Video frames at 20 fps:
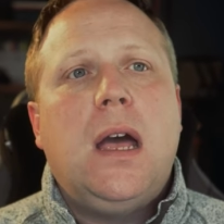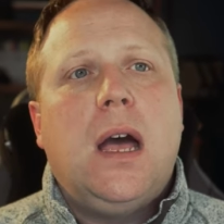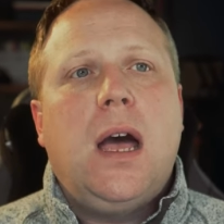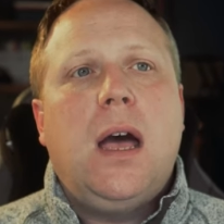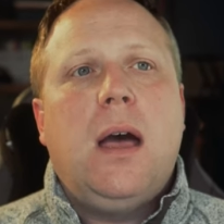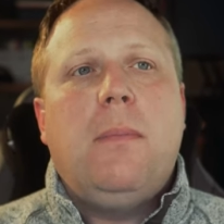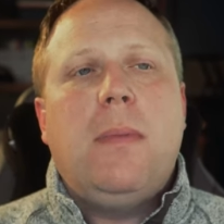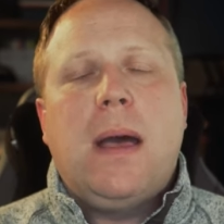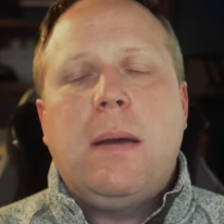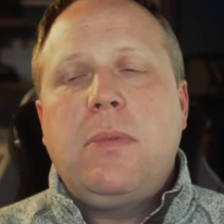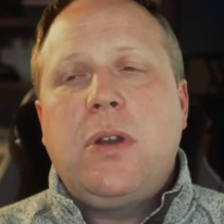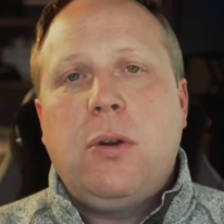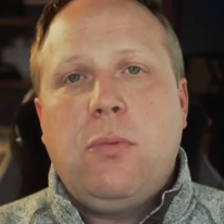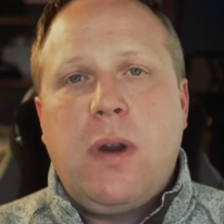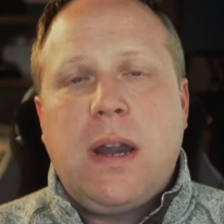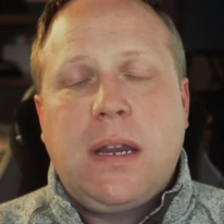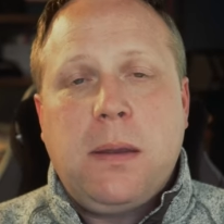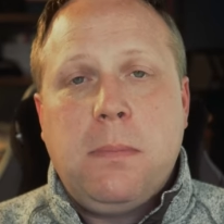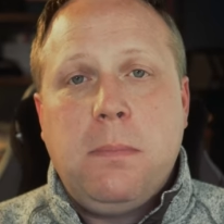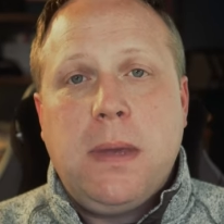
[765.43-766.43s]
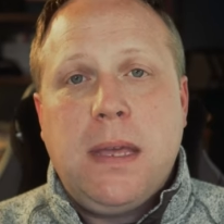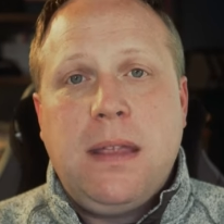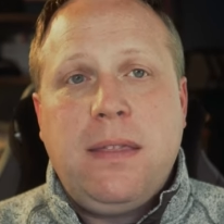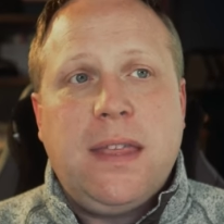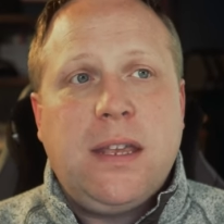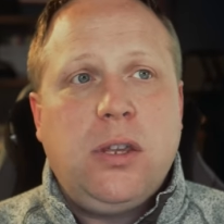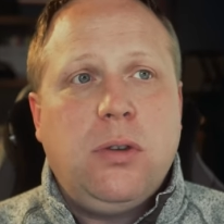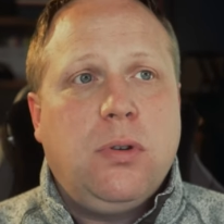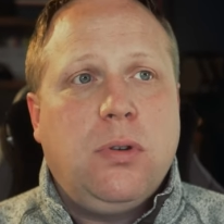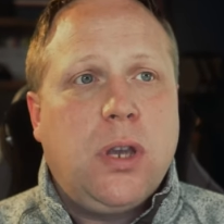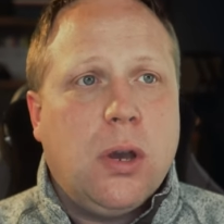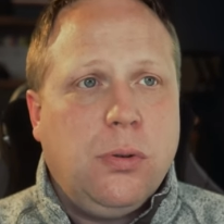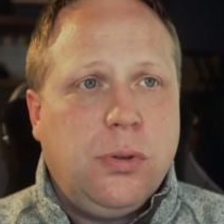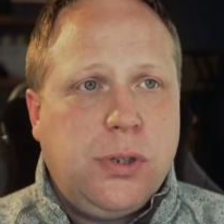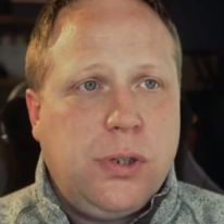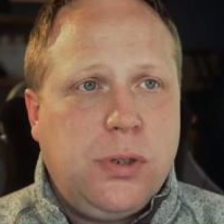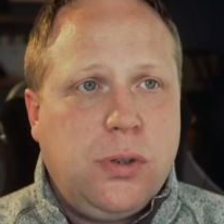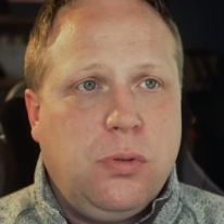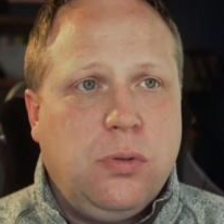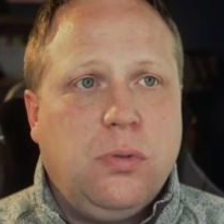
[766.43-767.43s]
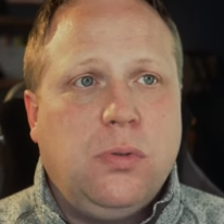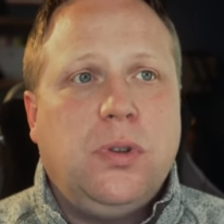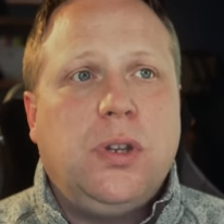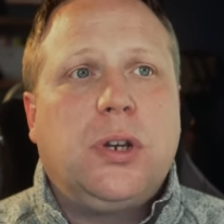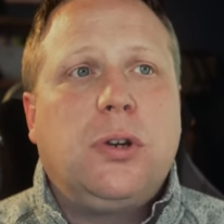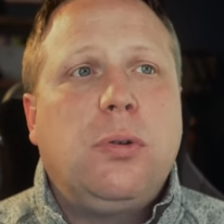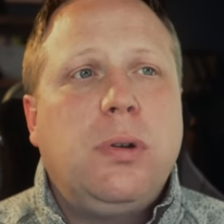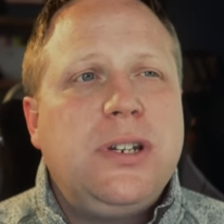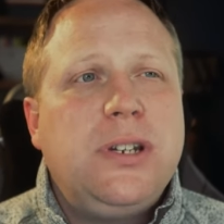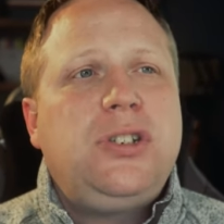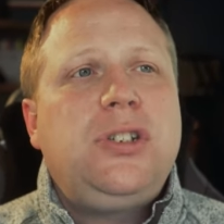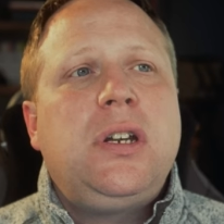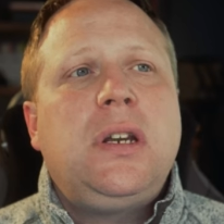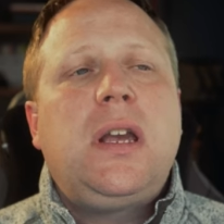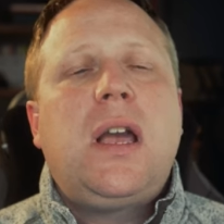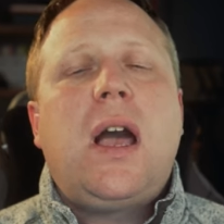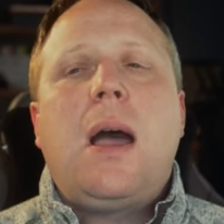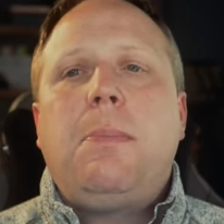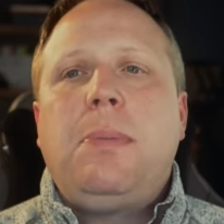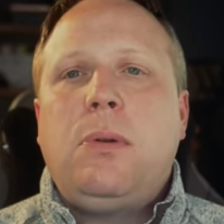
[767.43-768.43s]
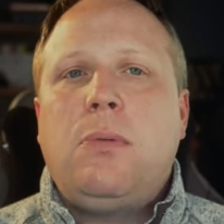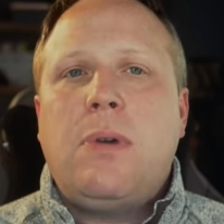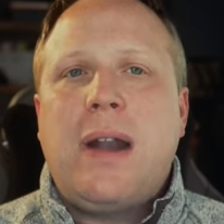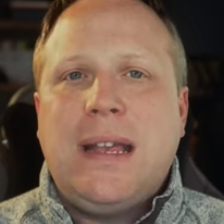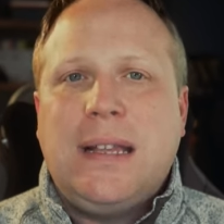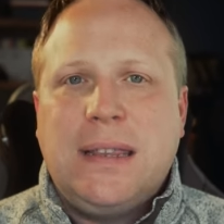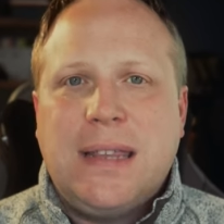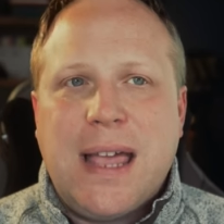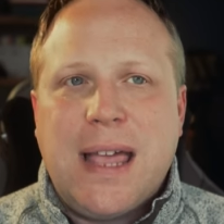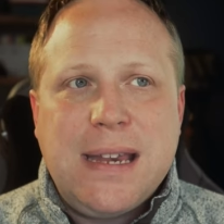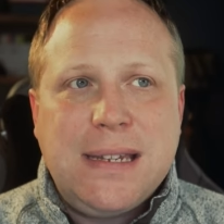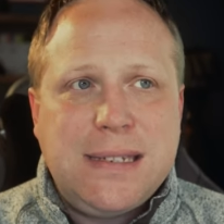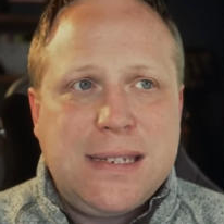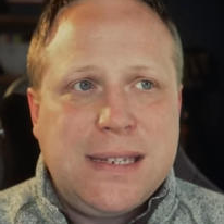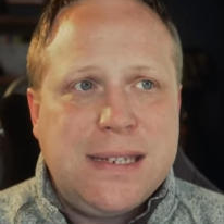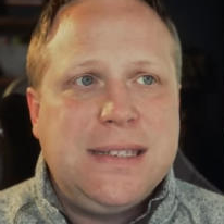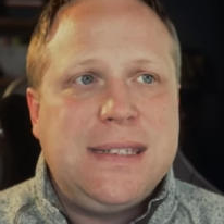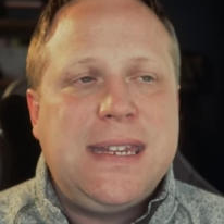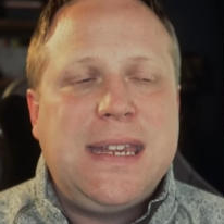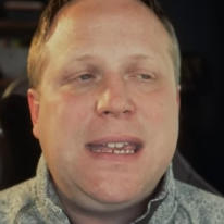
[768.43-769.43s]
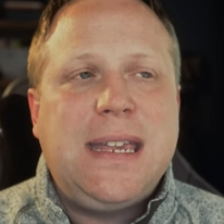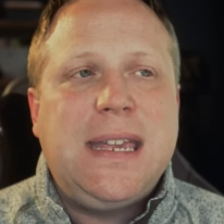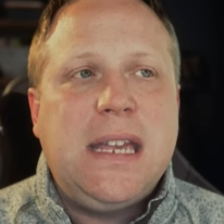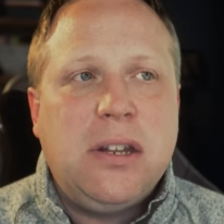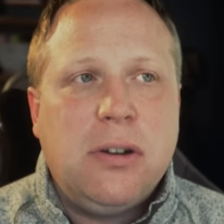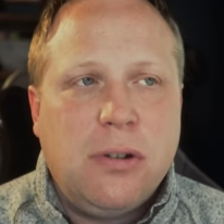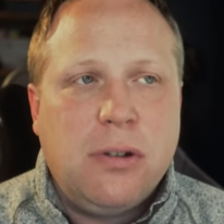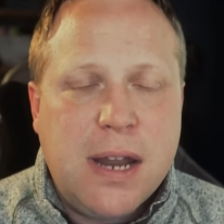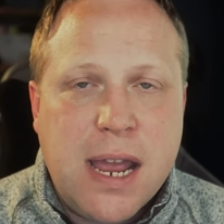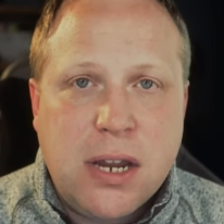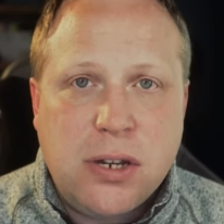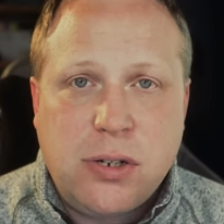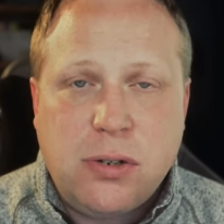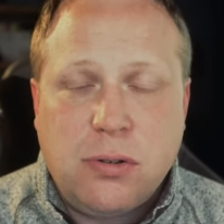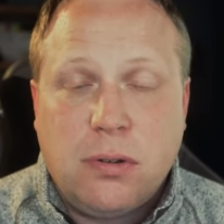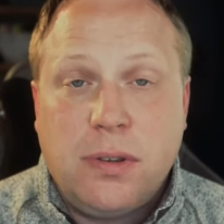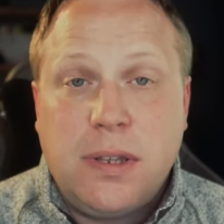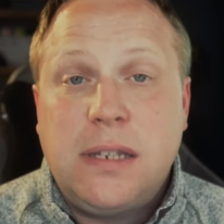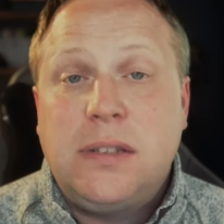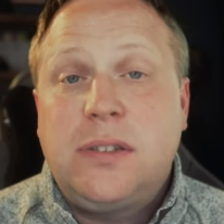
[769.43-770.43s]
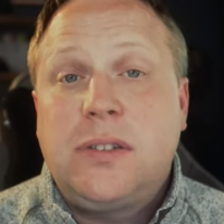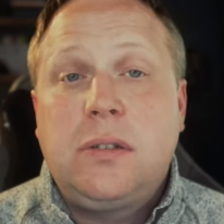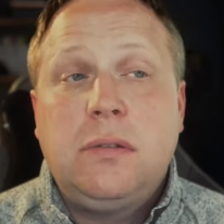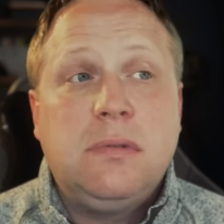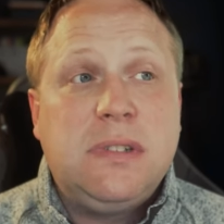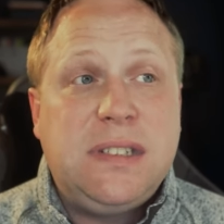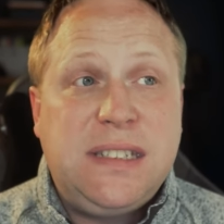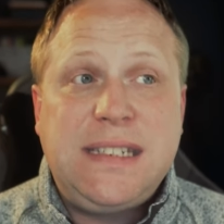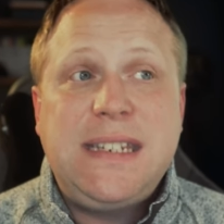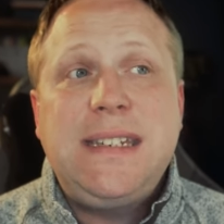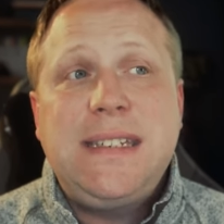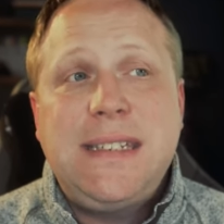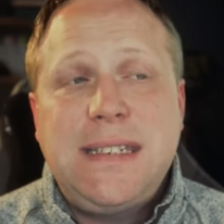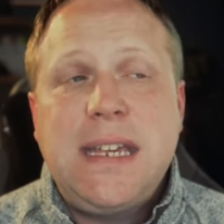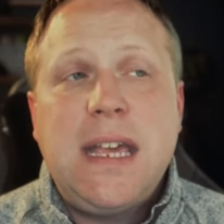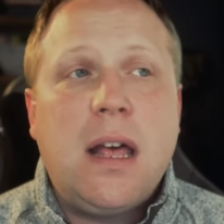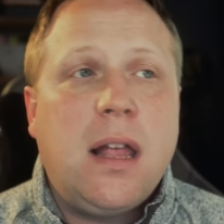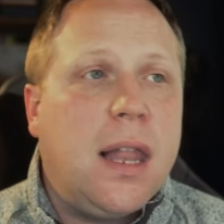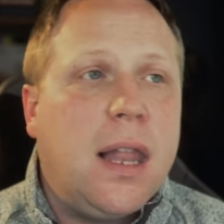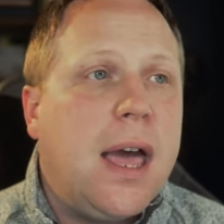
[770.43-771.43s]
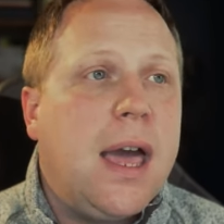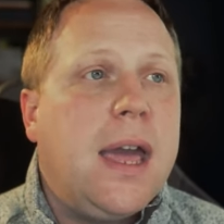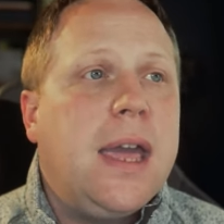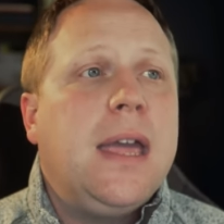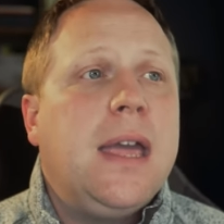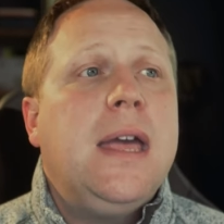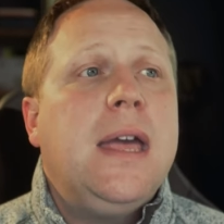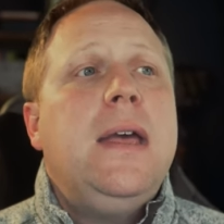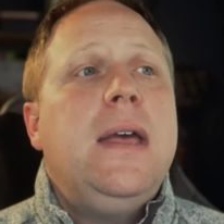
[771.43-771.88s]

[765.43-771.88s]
Um, I'm going to recommend that you go to the Christian Copyright Licensing International, that's CCLI,